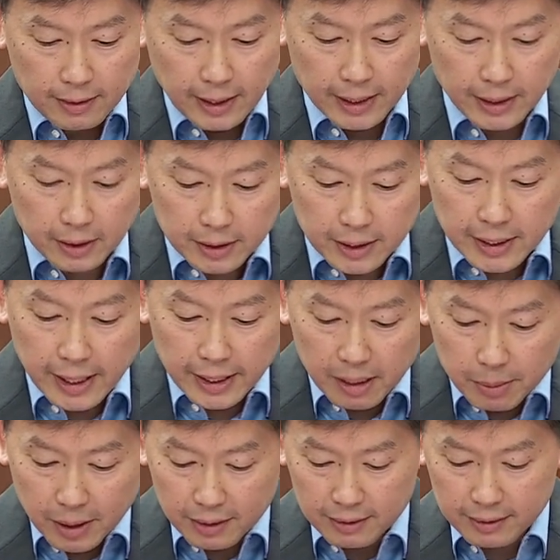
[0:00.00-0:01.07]
Another key
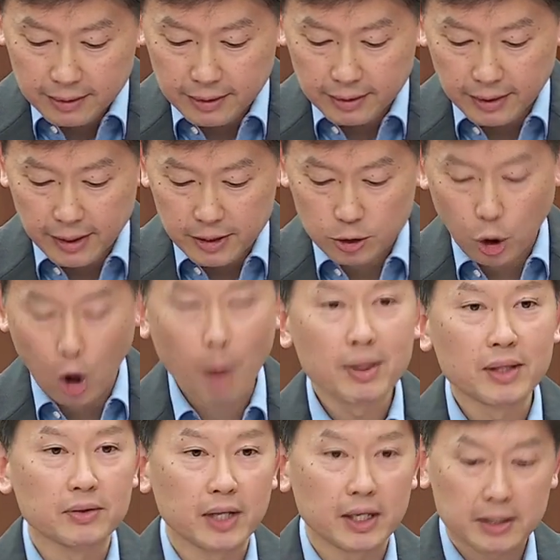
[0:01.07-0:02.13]
enabler is
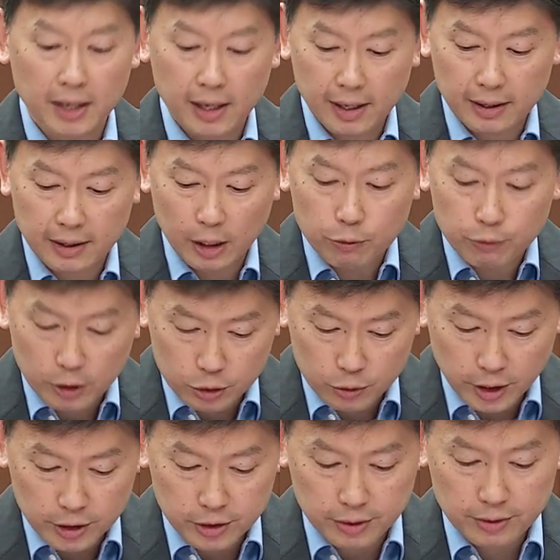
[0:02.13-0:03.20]
common data
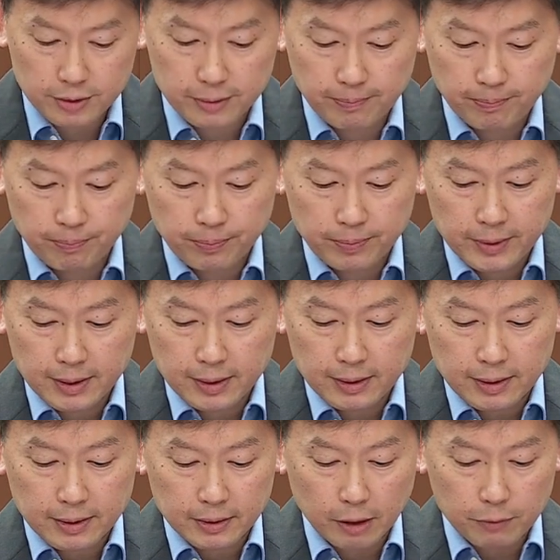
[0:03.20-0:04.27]
infrastructures.
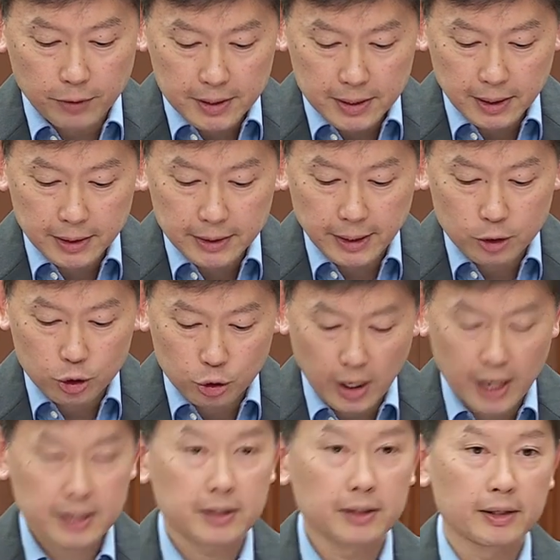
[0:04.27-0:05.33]
They facilitate
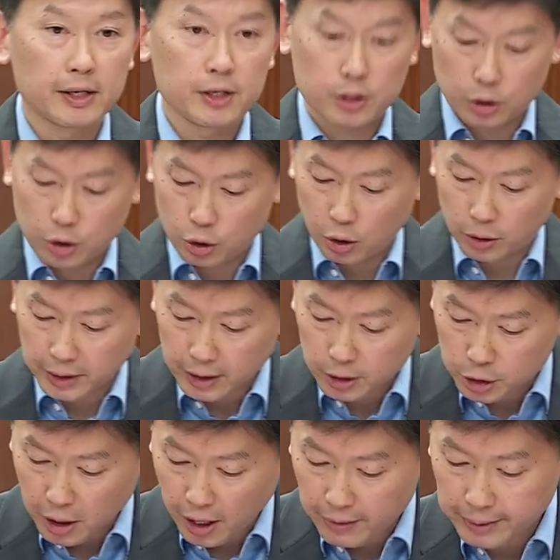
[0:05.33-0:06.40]
trusted and secure data
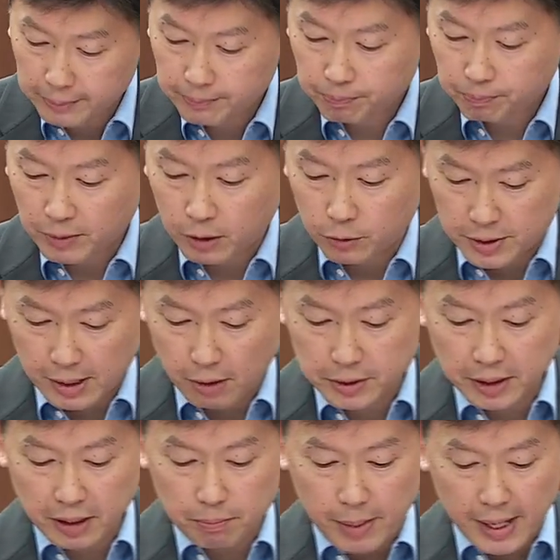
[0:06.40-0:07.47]
sharing,
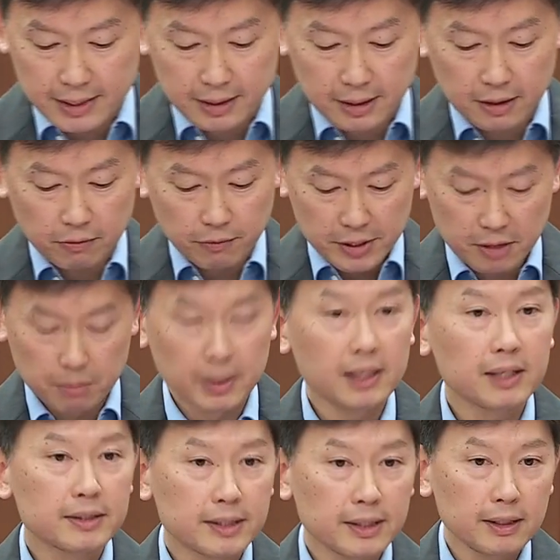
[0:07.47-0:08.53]
resulting in better
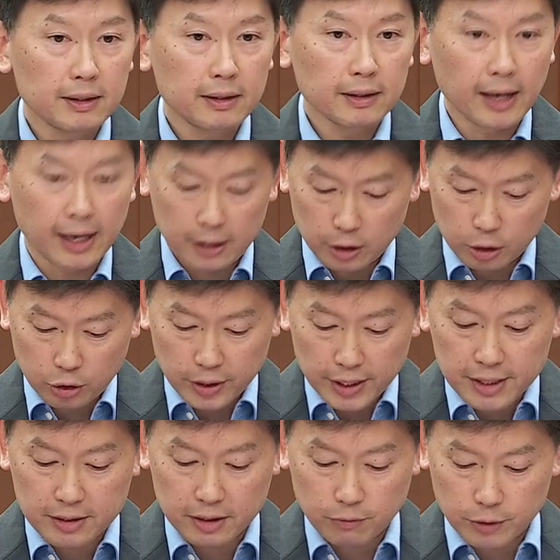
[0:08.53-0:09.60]
visibility and
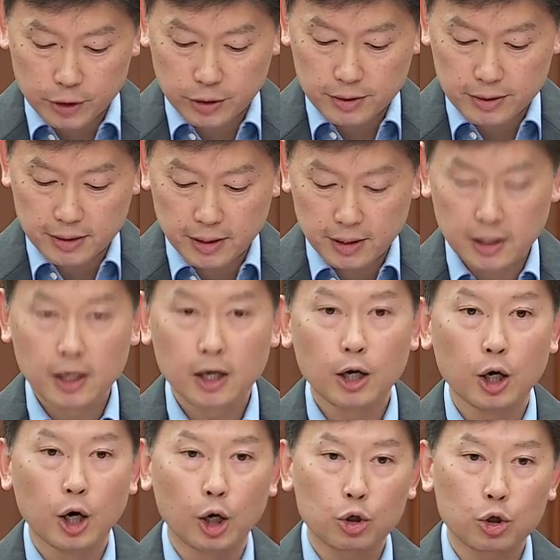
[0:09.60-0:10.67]
increased efficiency
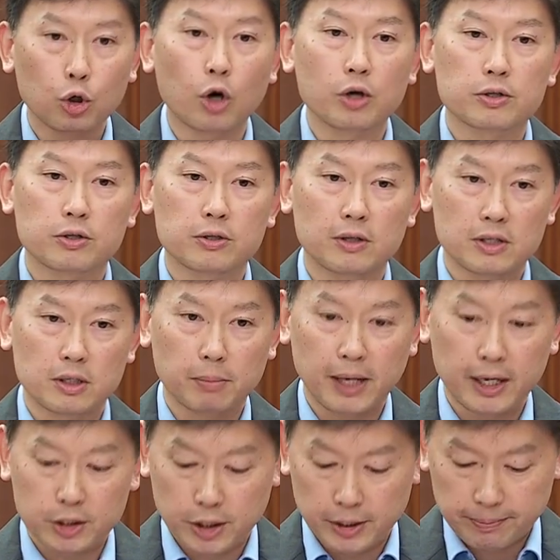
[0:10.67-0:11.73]
across the
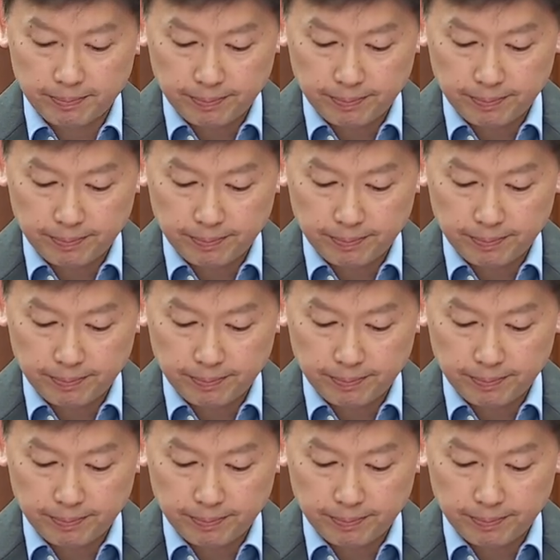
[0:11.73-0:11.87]
supply chain.